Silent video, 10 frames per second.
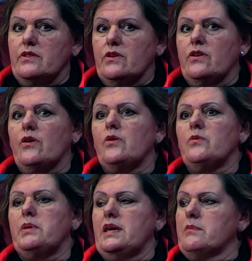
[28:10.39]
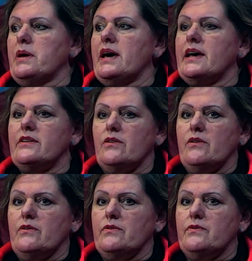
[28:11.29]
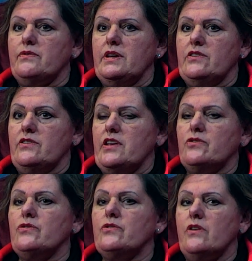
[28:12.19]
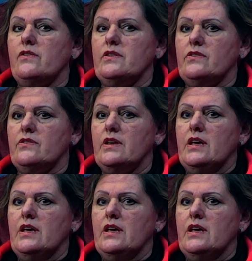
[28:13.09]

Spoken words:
that go be a part of international service,